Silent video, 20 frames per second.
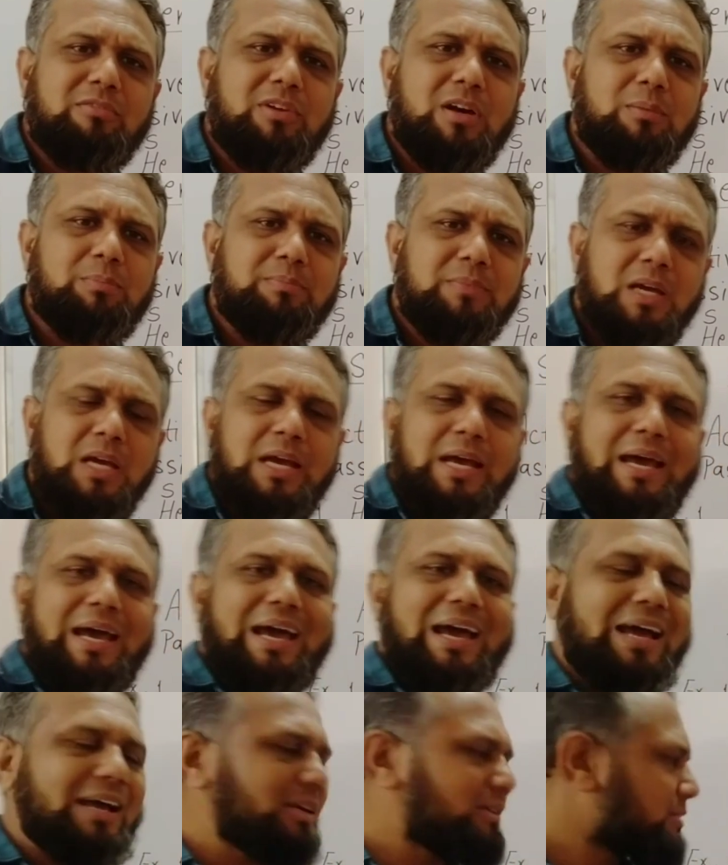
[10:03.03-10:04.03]
verb,
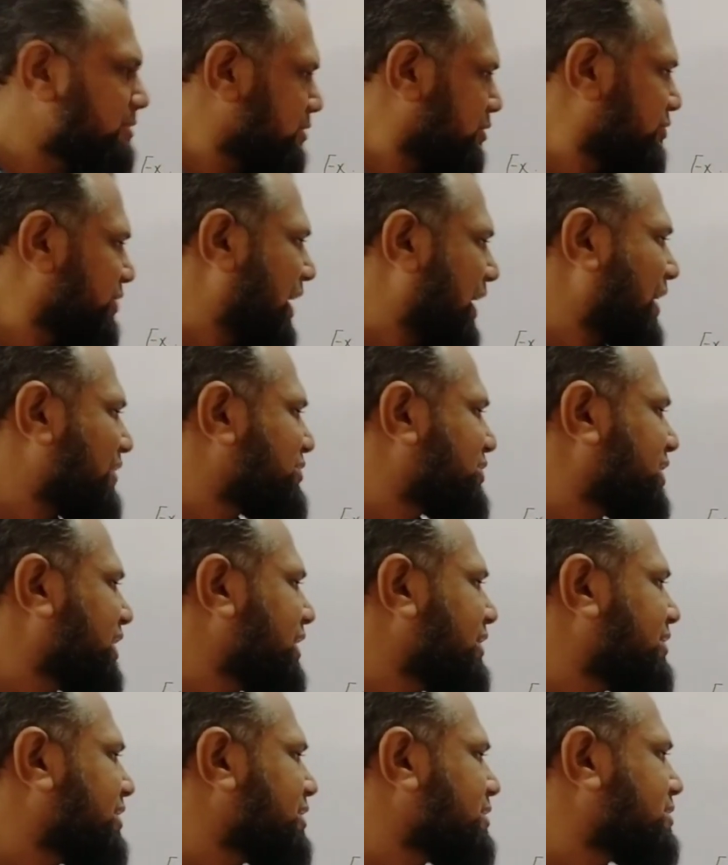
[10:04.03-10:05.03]
as we have
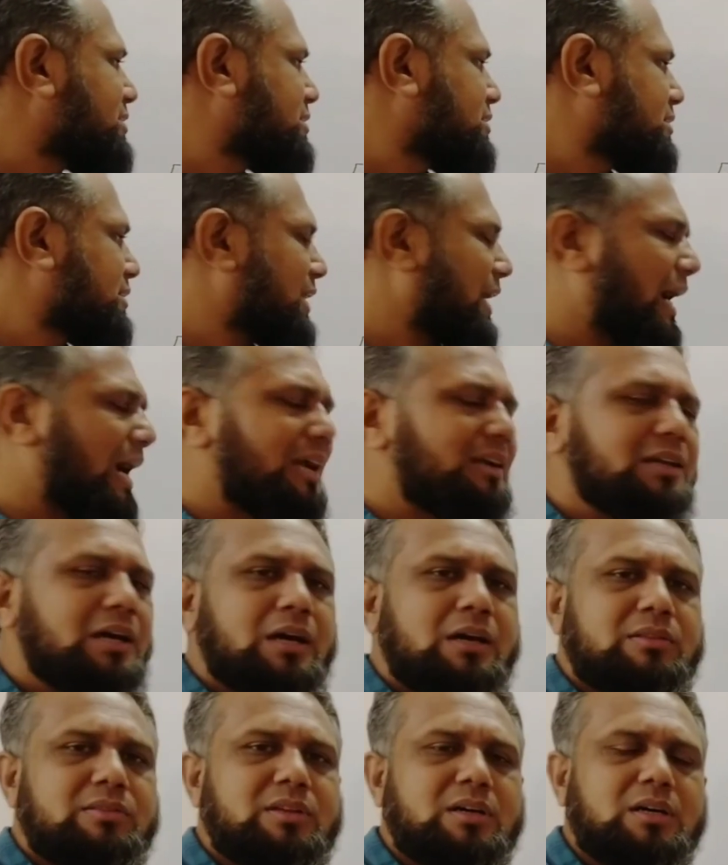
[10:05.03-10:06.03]
seen this,
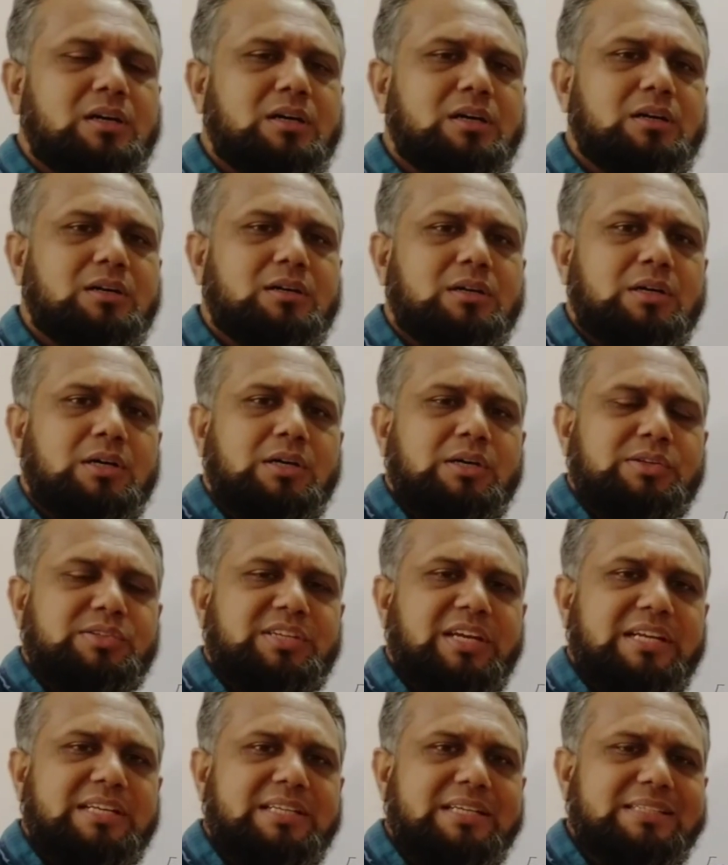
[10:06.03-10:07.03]
that the
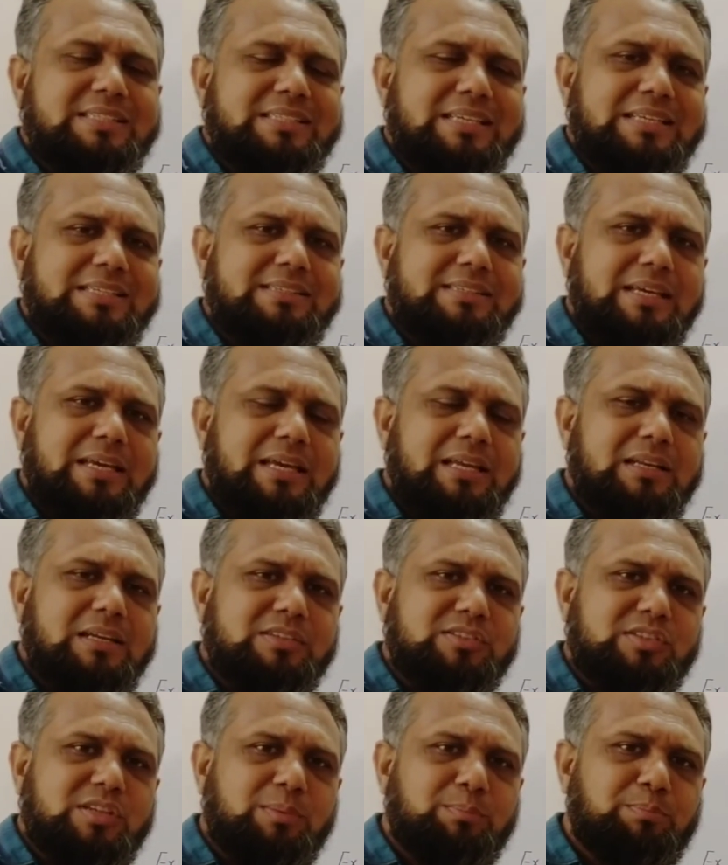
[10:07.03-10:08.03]
sentence is in a
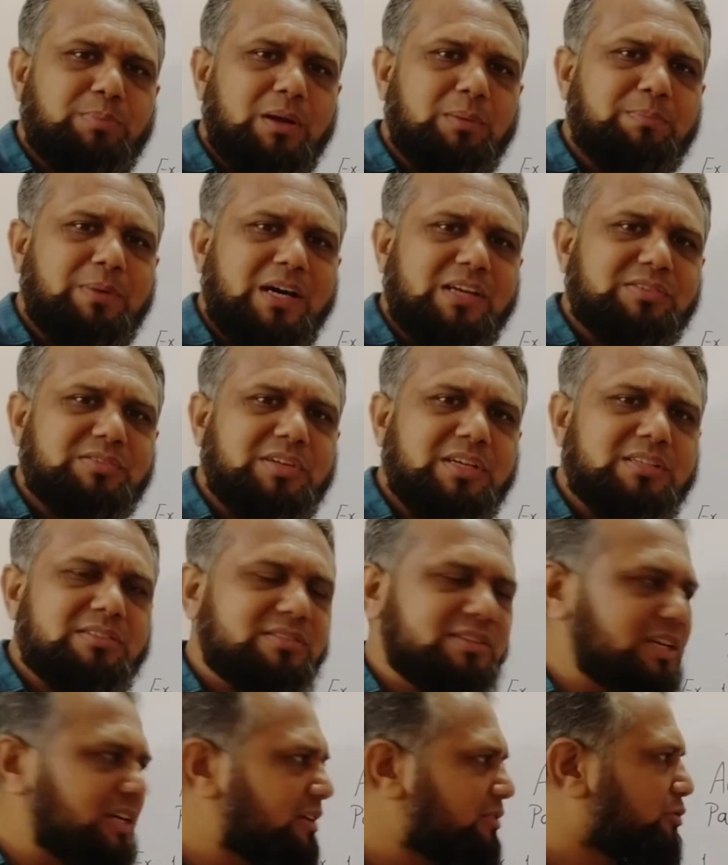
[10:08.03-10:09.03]
simple past tense,
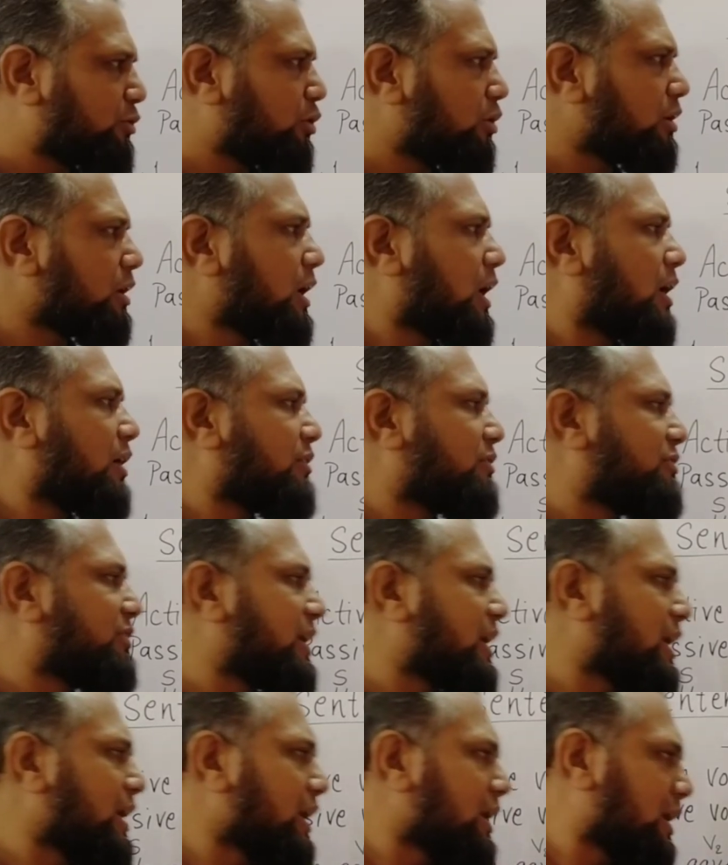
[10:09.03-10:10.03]
therefore
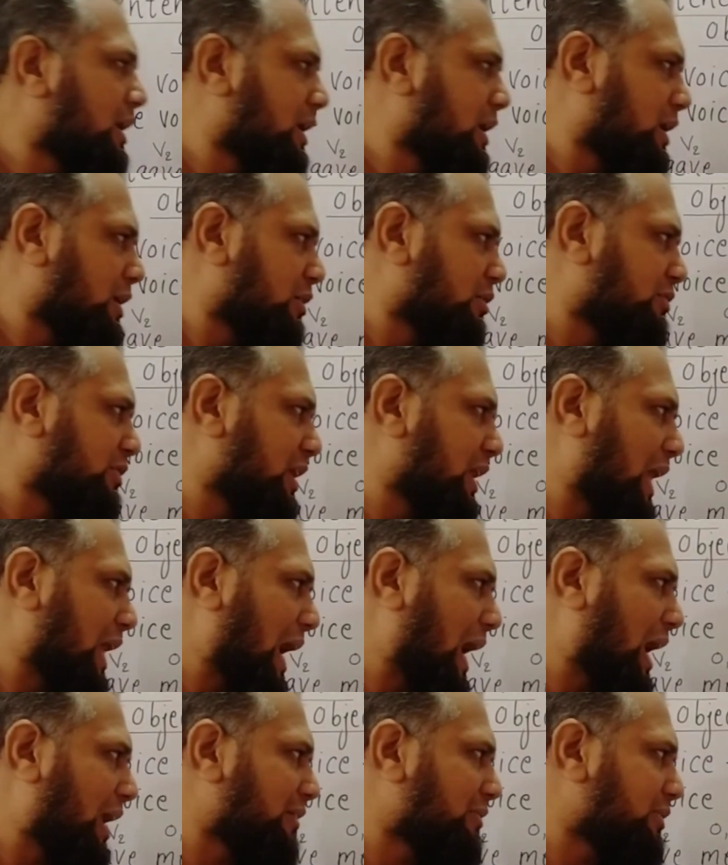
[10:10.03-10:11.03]
we will
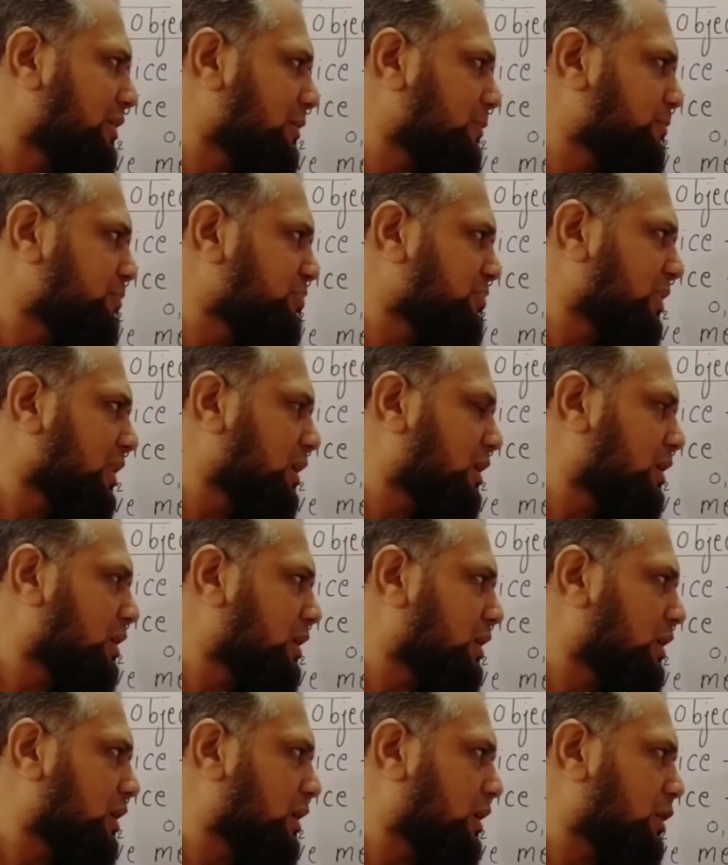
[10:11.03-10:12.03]
have
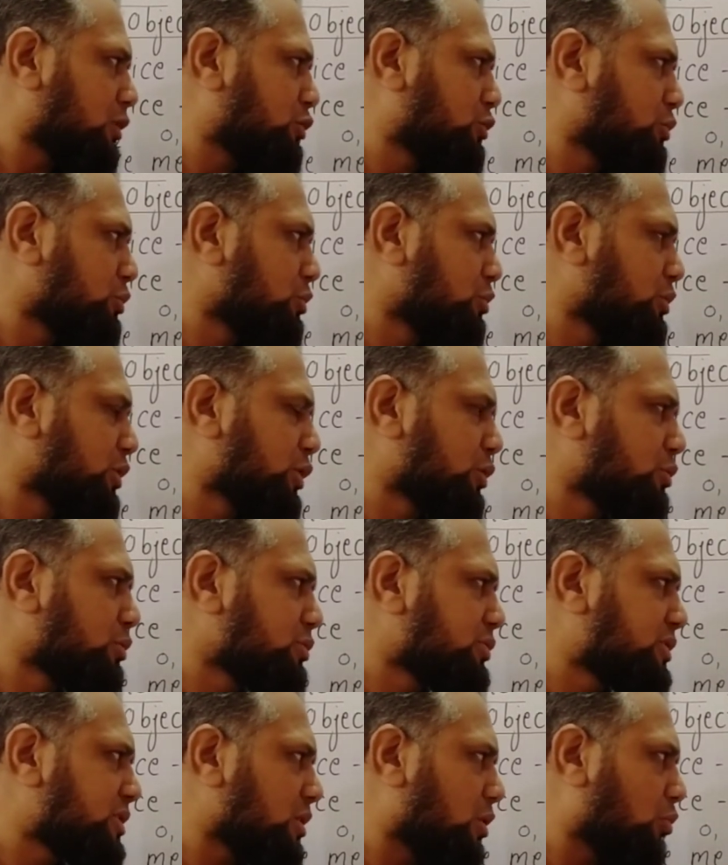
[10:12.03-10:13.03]
to
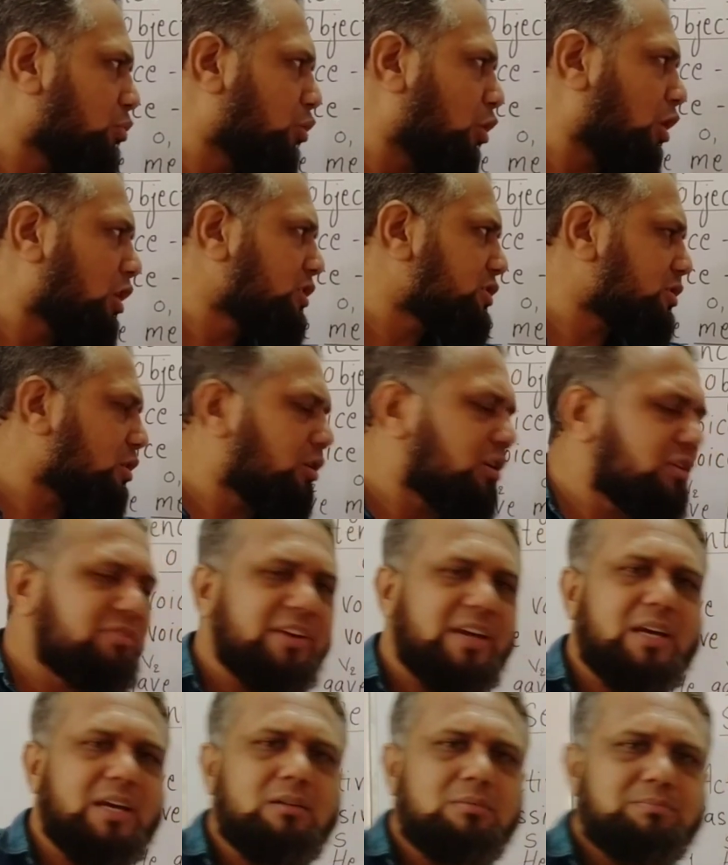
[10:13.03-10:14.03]
use was or
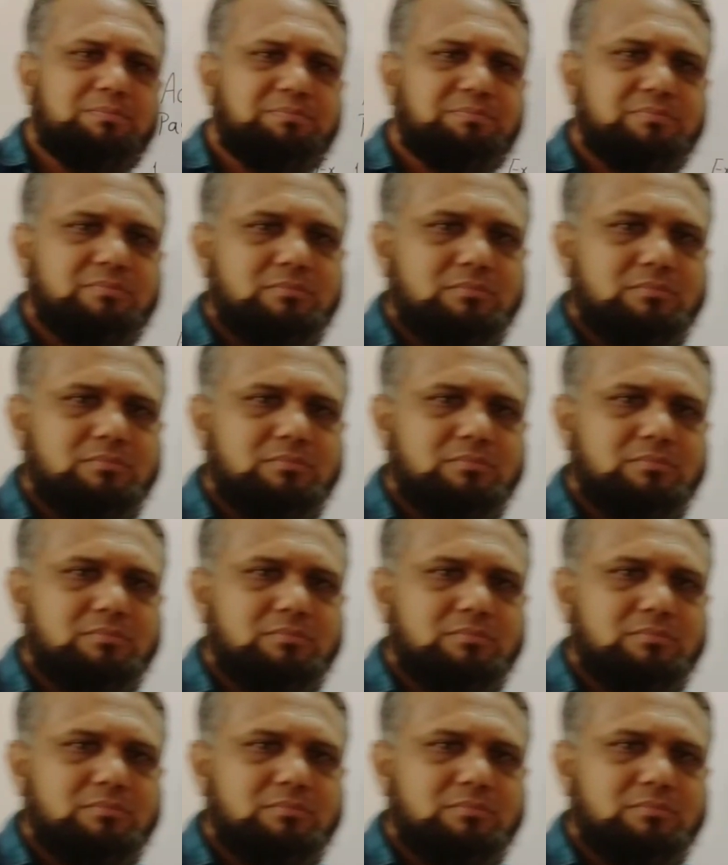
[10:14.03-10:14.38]
were